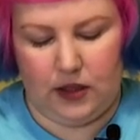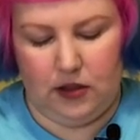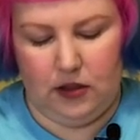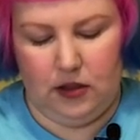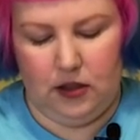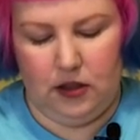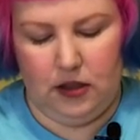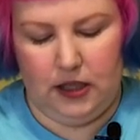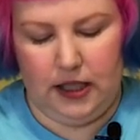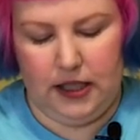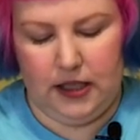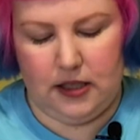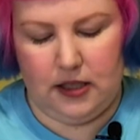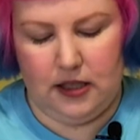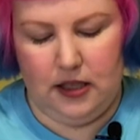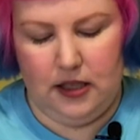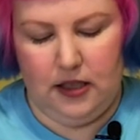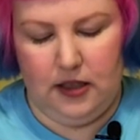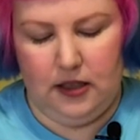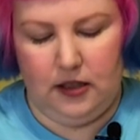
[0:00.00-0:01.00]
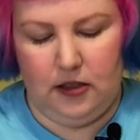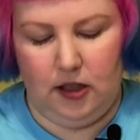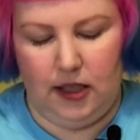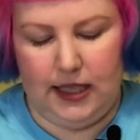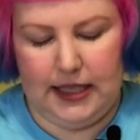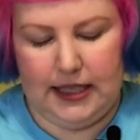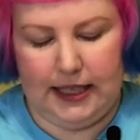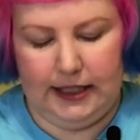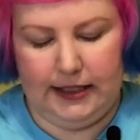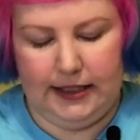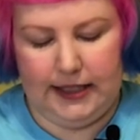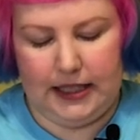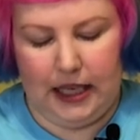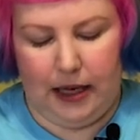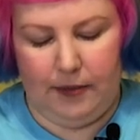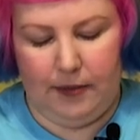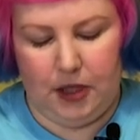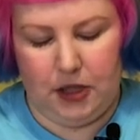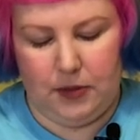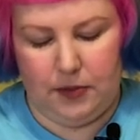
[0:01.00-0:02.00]
oh, it's not exactly
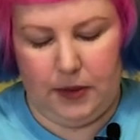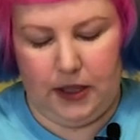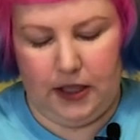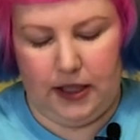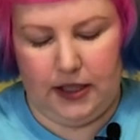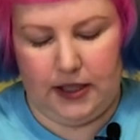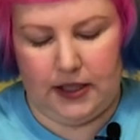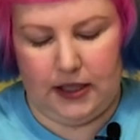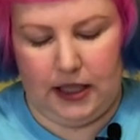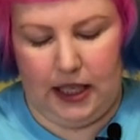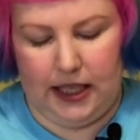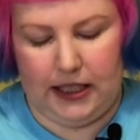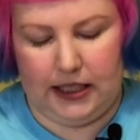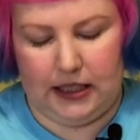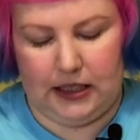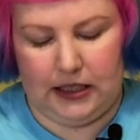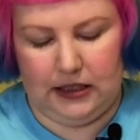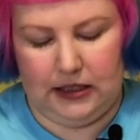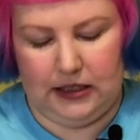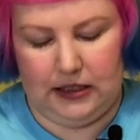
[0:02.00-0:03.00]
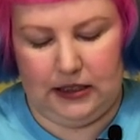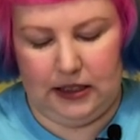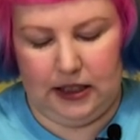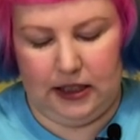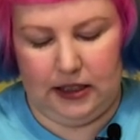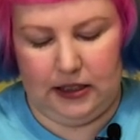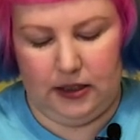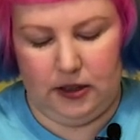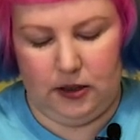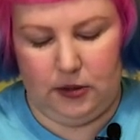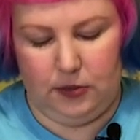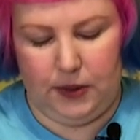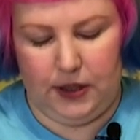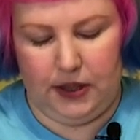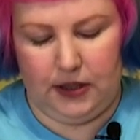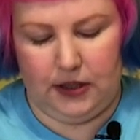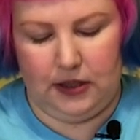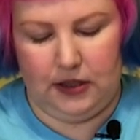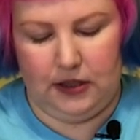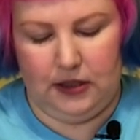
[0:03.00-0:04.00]
damaged, but it's like a little
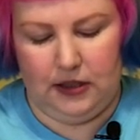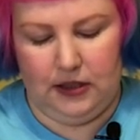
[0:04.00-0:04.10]
bit,